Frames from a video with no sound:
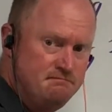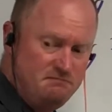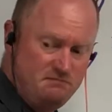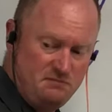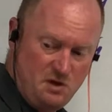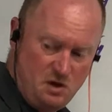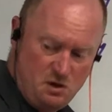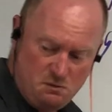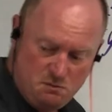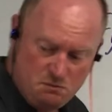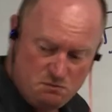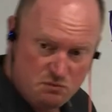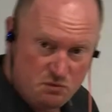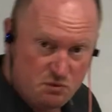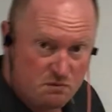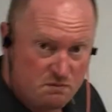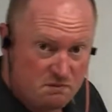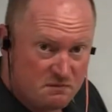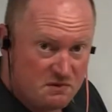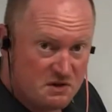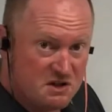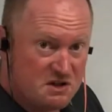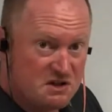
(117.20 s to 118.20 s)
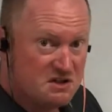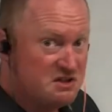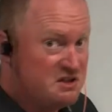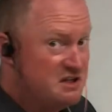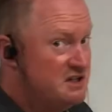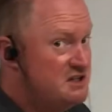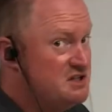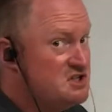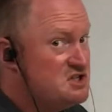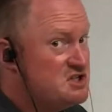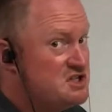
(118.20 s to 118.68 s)
No, we
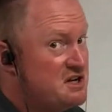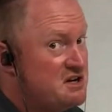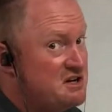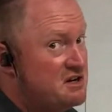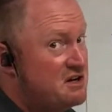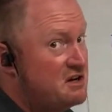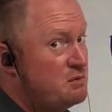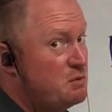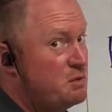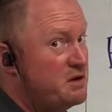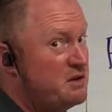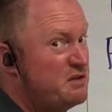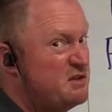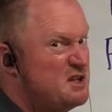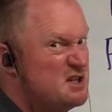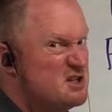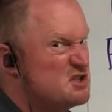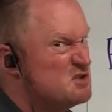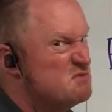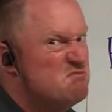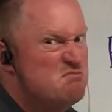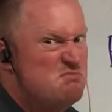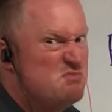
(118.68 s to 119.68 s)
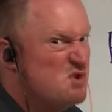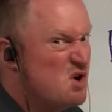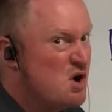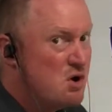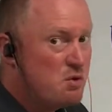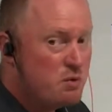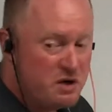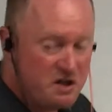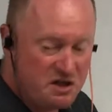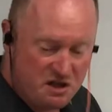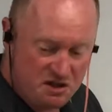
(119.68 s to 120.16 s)
didn't set it on one of these. No,
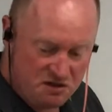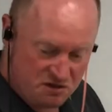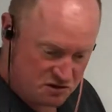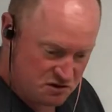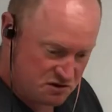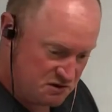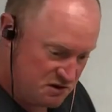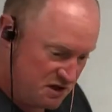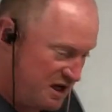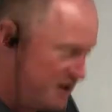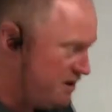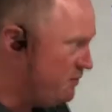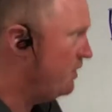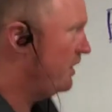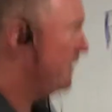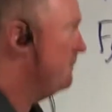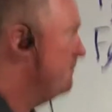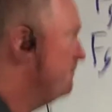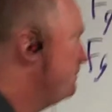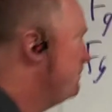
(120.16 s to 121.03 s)
we didn't. Anyway,